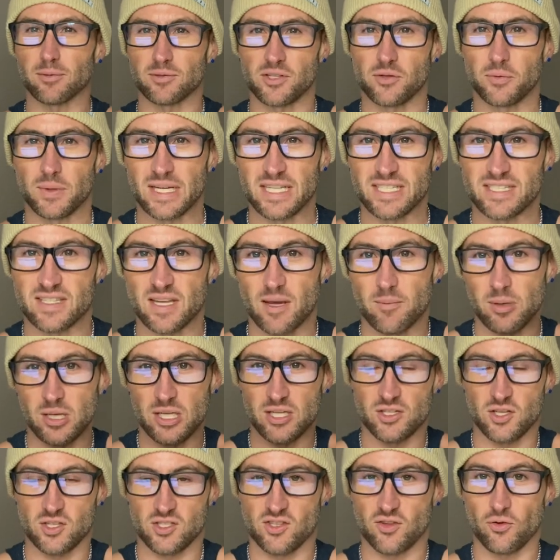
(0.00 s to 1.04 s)
to exhibit
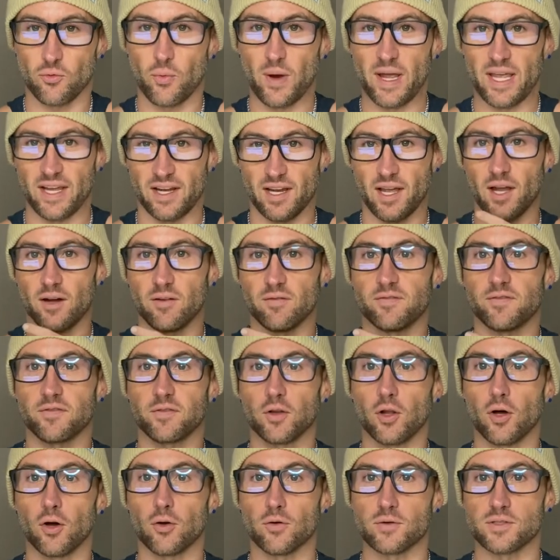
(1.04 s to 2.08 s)
just the way it kind of
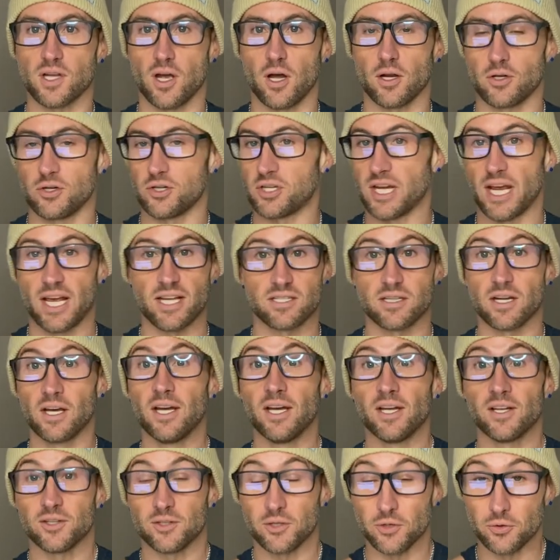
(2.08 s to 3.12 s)
flows on your chest.
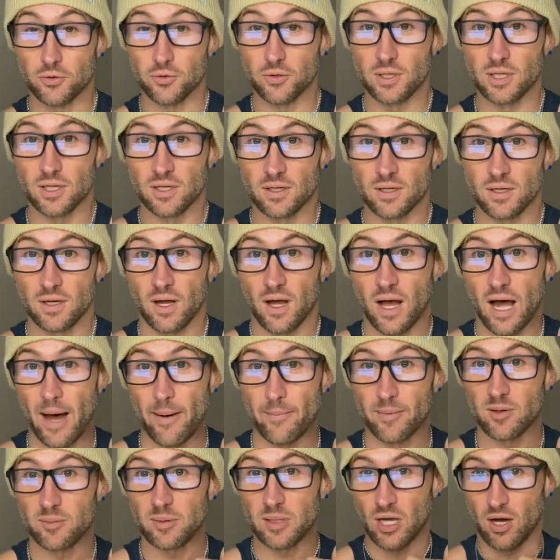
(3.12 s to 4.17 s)
Dude, I'm
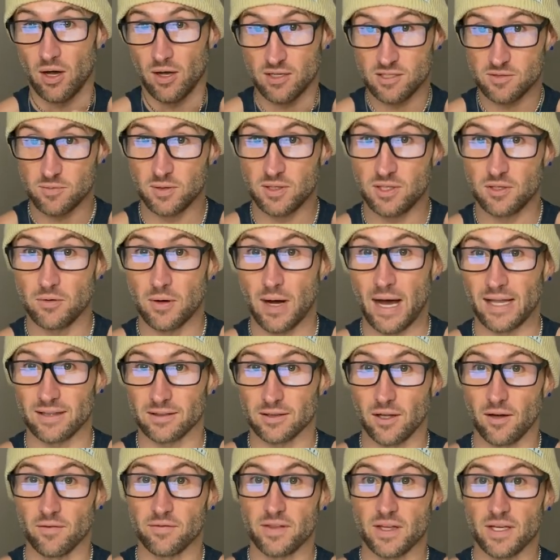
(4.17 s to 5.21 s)
going to be honest with you. I
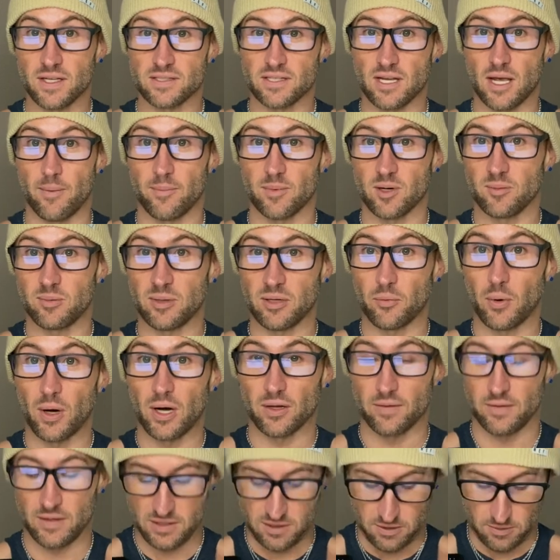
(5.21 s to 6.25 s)
love this. I'm going to be wearing
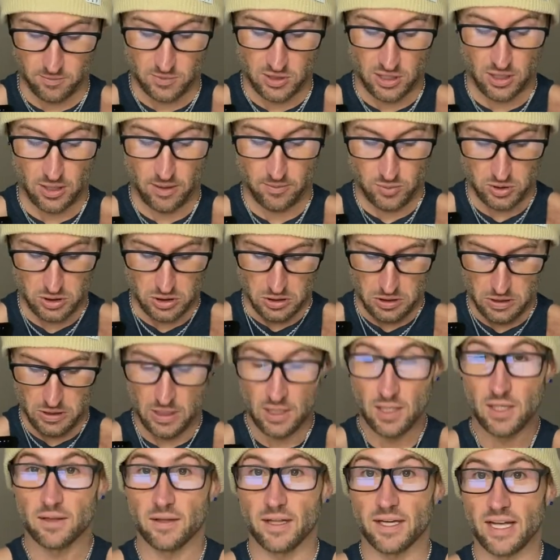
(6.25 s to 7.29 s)
this sometimes.
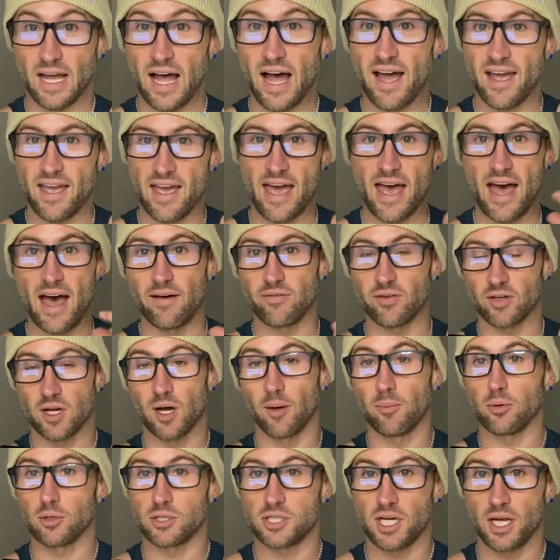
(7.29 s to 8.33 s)
Like, I have a
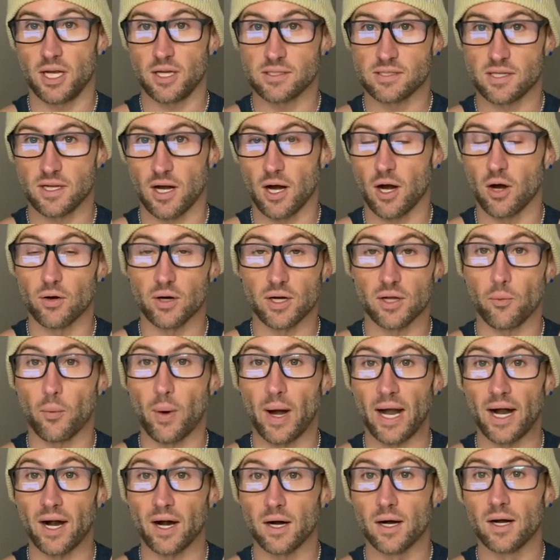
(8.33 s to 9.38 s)
couple chains that I already
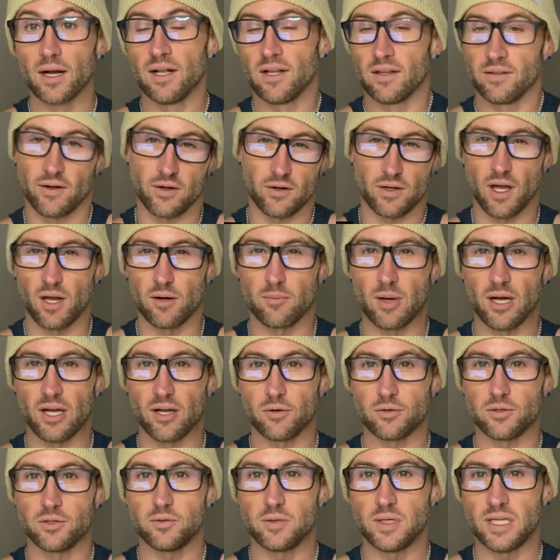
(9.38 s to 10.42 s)
wear that are kind of my
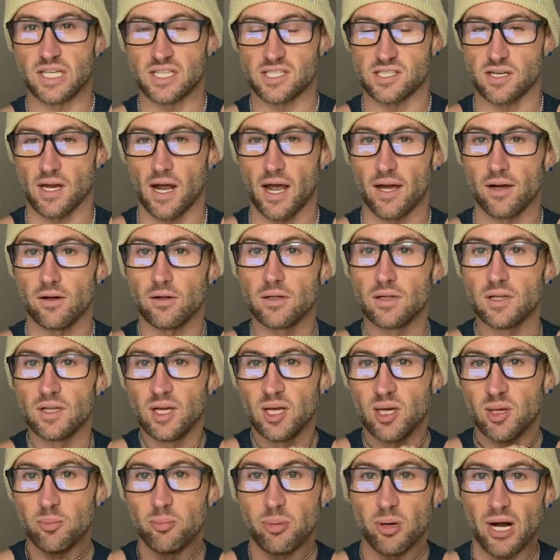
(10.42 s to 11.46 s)
own unique style,
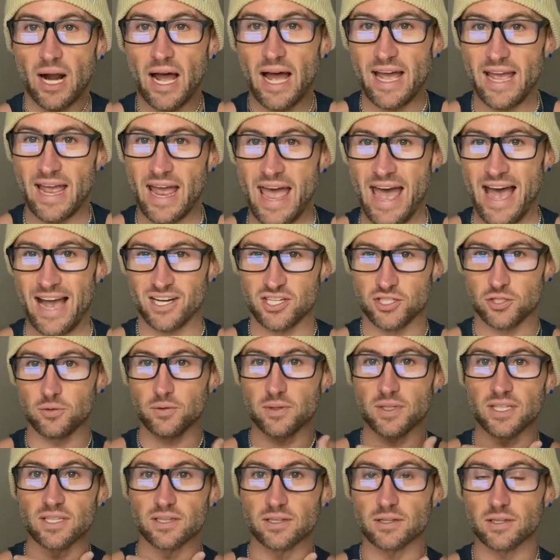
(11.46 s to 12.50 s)
but I
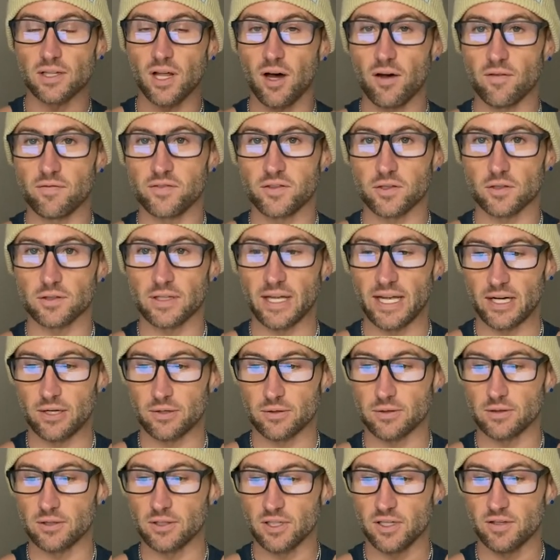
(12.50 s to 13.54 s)
actually love the layered
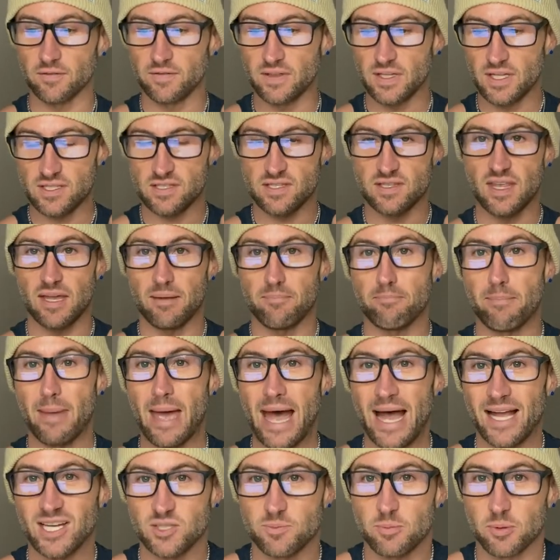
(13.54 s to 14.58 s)
look of this. They
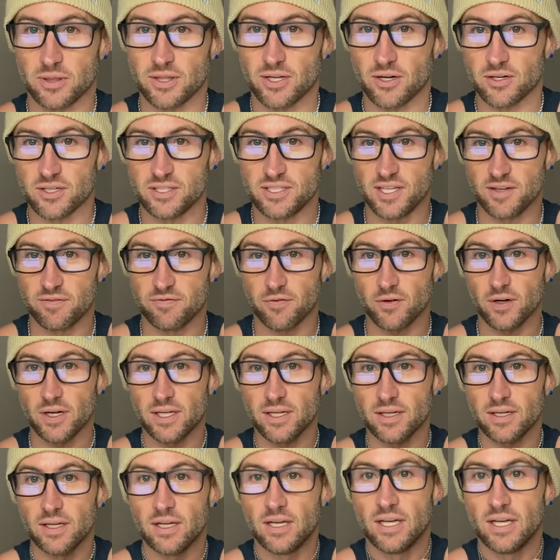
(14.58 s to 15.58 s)
match, but they're different.